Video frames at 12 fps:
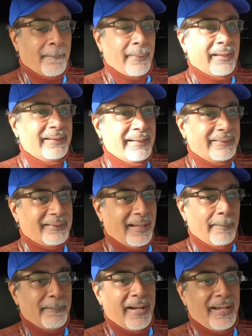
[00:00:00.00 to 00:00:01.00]
this
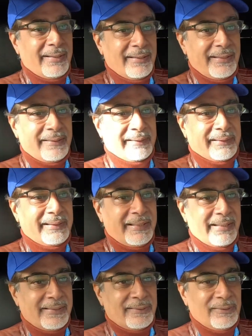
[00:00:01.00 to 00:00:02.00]
my E30
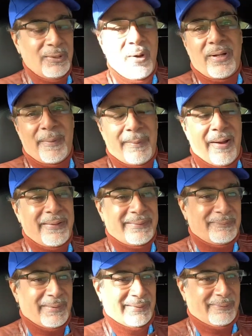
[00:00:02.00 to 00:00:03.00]
is no
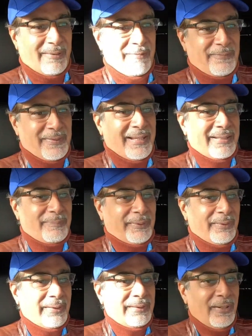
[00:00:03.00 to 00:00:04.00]
comparison whatsoever for this,
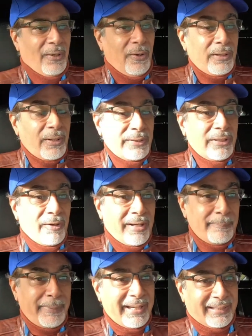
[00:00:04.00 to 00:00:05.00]
because although, you
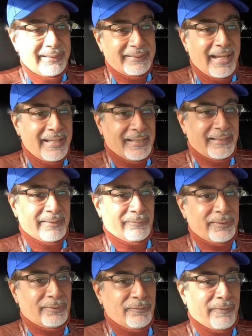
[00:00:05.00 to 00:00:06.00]
know, back in the day, the
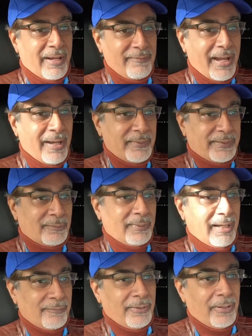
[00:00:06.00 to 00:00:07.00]
325i, which is
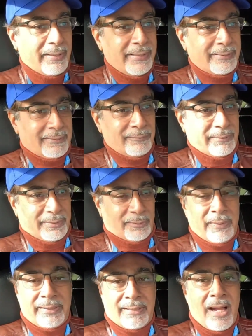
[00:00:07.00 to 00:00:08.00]
what I've got, was a
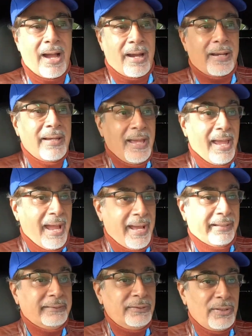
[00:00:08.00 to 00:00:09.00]
quick car,
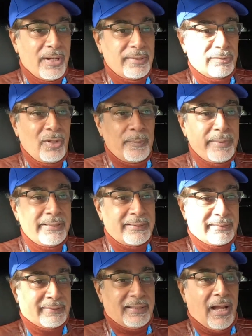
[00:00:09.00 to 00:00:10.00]
and you know, it's no
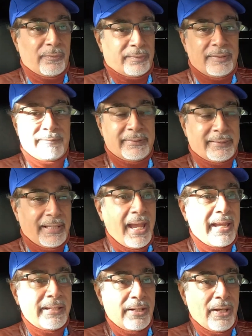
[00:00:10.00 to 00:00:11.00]
means a slouch even
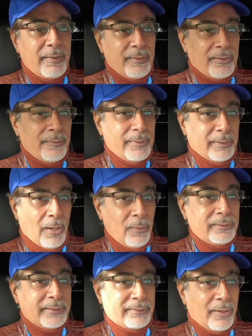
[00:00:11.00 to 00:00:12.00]
today. You know, it will
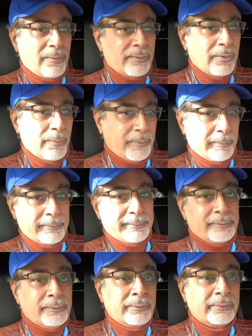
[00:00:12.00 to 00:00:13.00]
hold its own, no problem
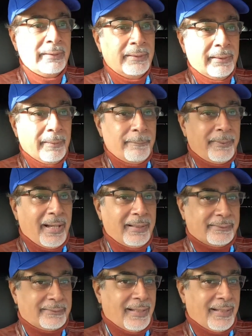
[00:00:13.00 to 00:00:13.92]
at all. But